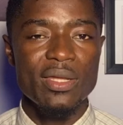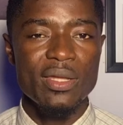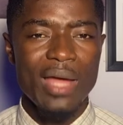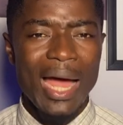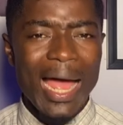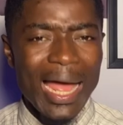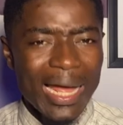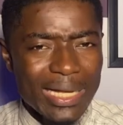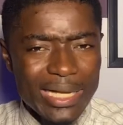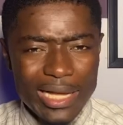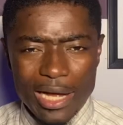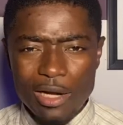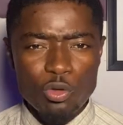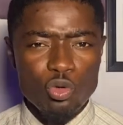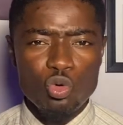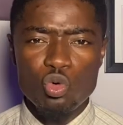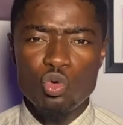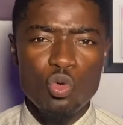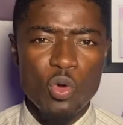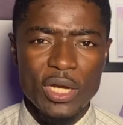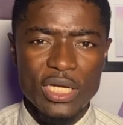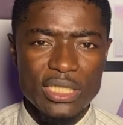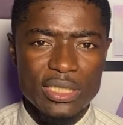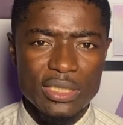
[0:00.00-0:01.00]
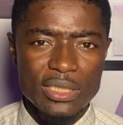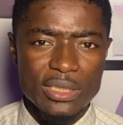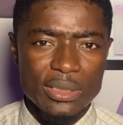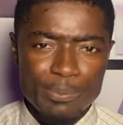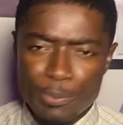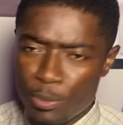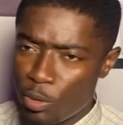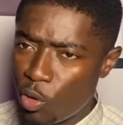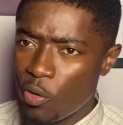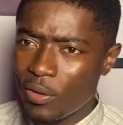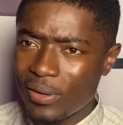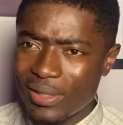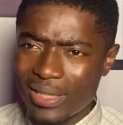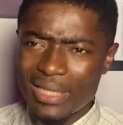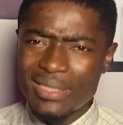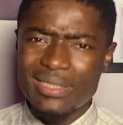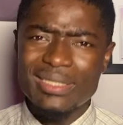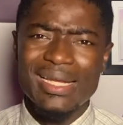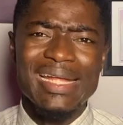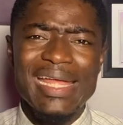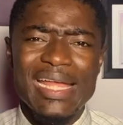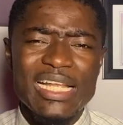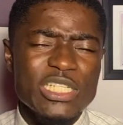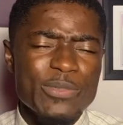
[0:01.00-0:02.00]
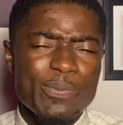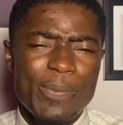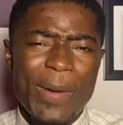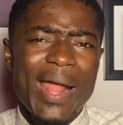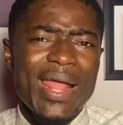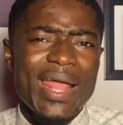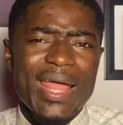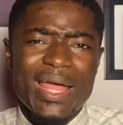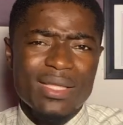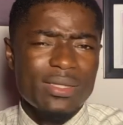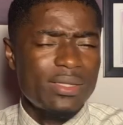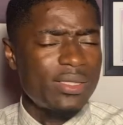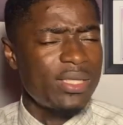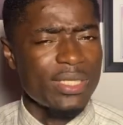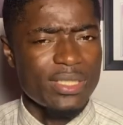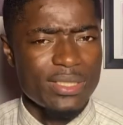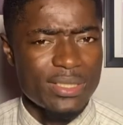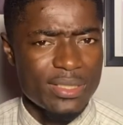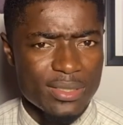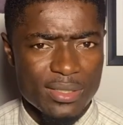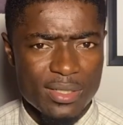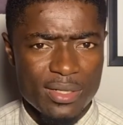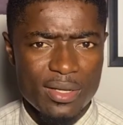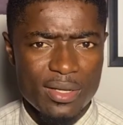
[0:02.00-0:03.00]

I can't do it because that's against my ethics.